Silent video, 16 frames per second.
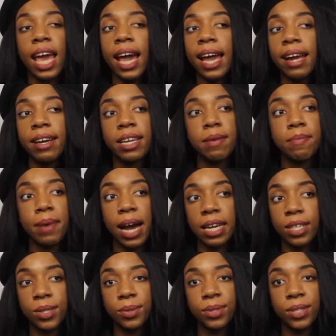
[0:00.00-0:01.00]

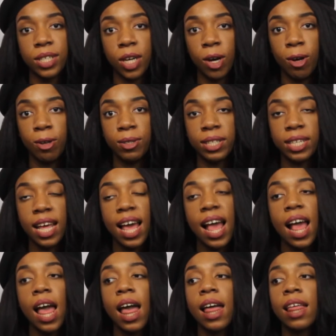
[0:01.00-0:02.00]
anybody who sews,
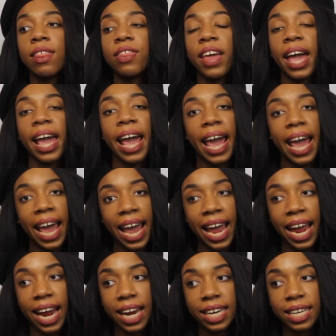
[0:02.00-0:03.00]
they
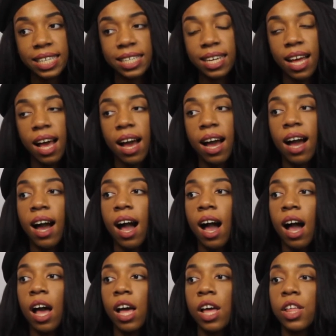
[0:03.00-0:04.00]
hate
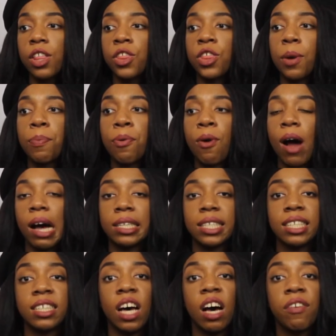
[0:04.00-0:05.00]
the
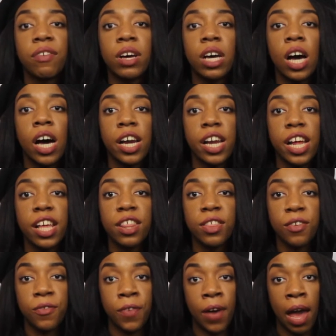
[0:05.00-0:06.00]
process of cutting
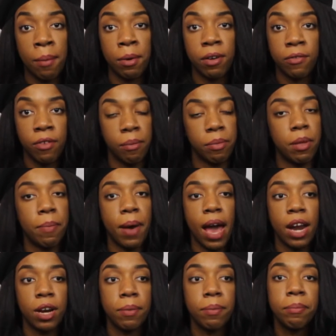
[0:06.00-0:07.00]
the fabric from the
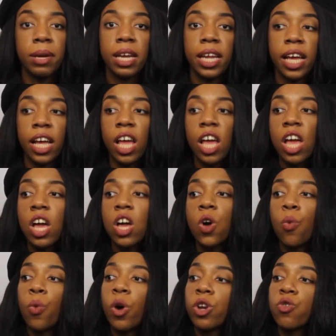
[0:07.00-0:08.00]
pattern. Meaning,
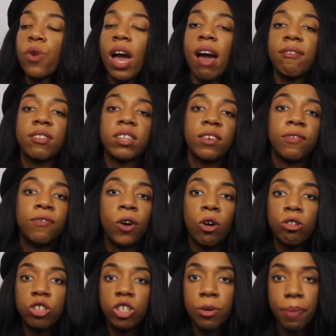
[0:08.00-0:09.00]
when you have to
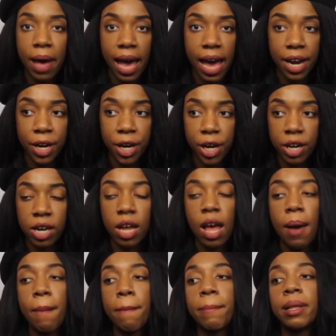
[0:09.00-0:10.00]
fold your pattern,
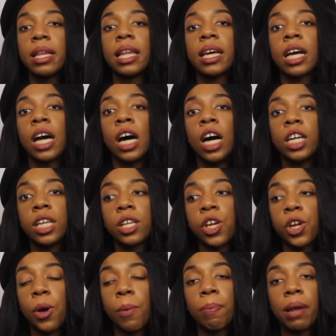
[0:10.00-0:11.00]

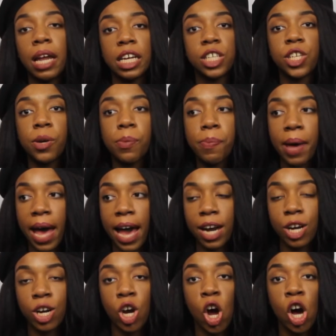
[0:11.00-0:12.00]
place your
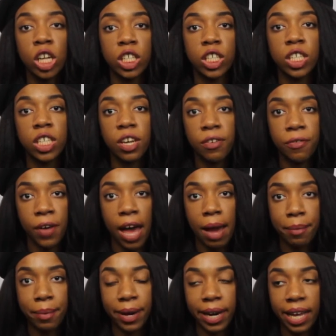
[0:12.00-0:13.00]
pattern onto your
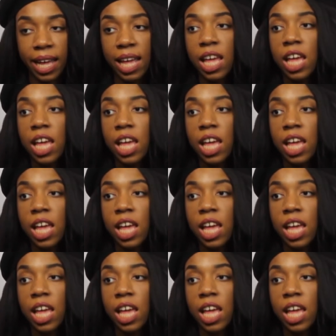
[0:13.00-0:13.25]
fabric,